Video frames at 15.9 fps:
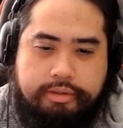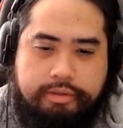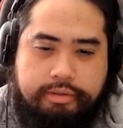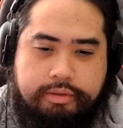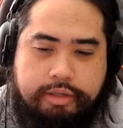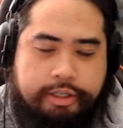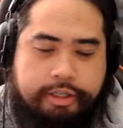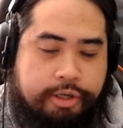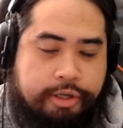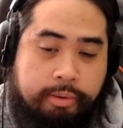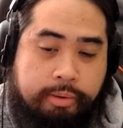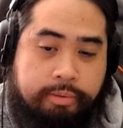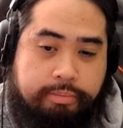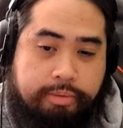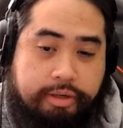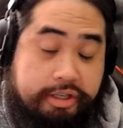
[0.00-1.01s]
I don't,
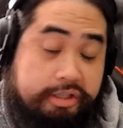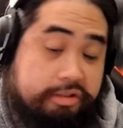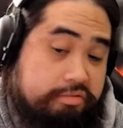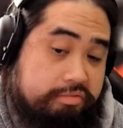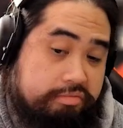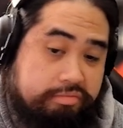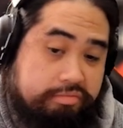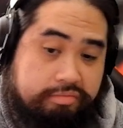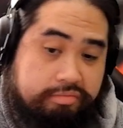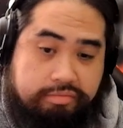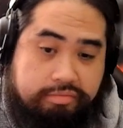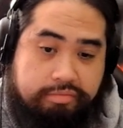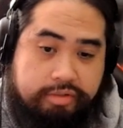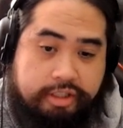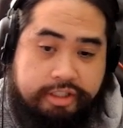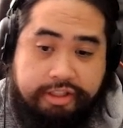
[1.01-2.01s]
but
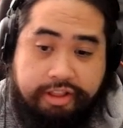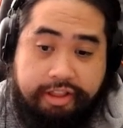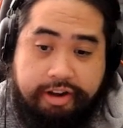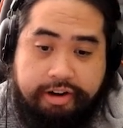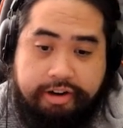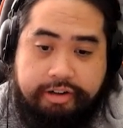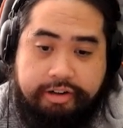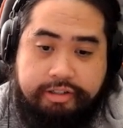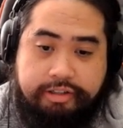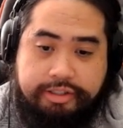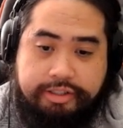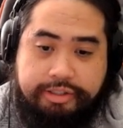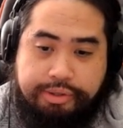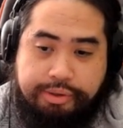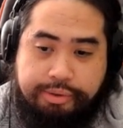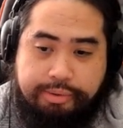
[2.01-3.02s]
it's there.
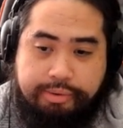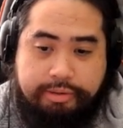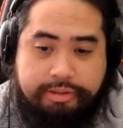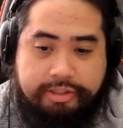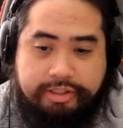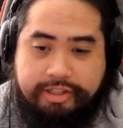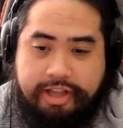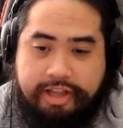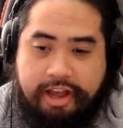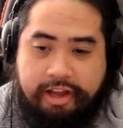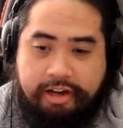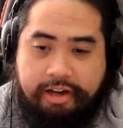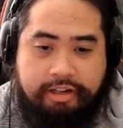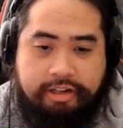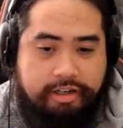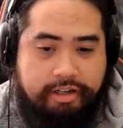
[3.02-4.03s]
So I'll just add
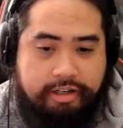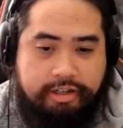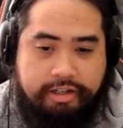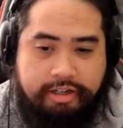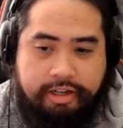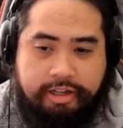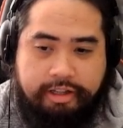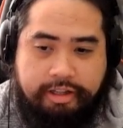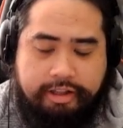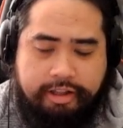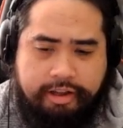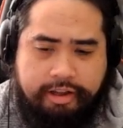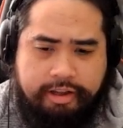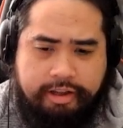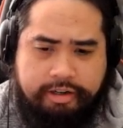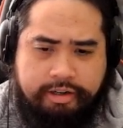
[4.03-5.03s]
it. And
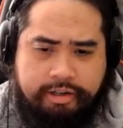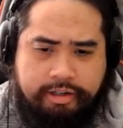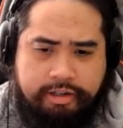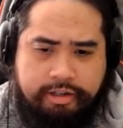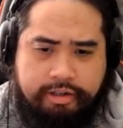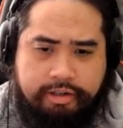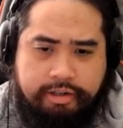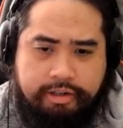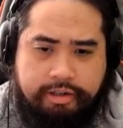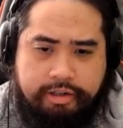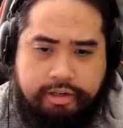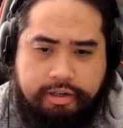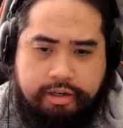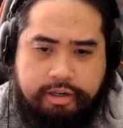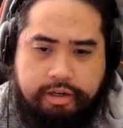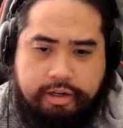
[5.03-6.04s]
then...
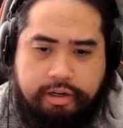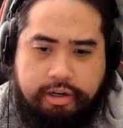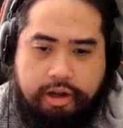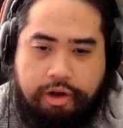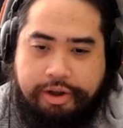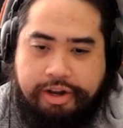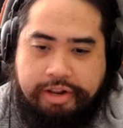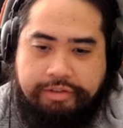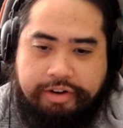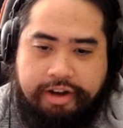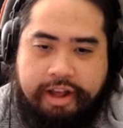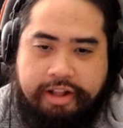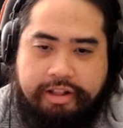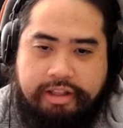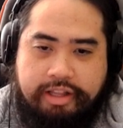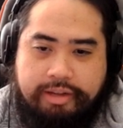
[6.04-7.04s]
Oh, I didn't even
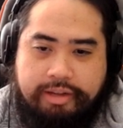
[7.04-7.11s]
add the